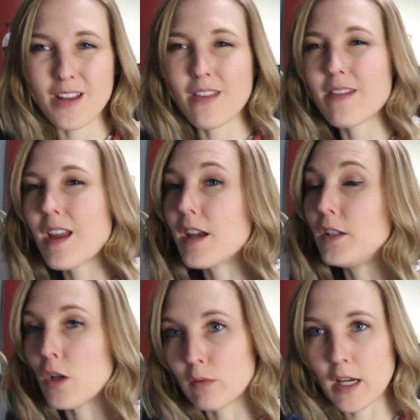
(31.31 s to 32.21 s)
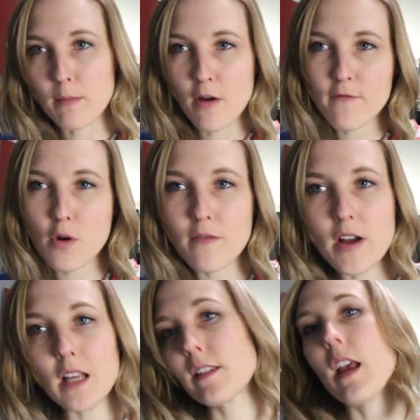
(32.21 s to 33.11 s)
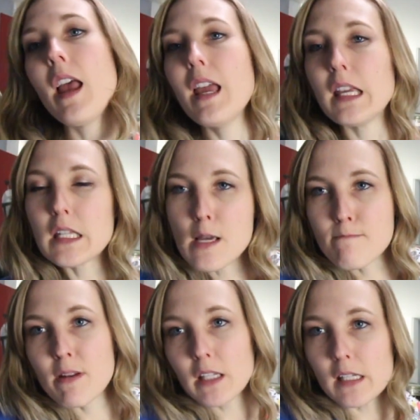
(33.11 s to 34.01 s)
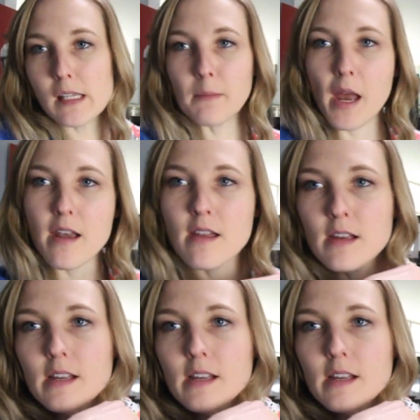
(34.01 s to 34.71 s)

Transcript: Now the thing I don't like about PhotoFox is they're businessmen.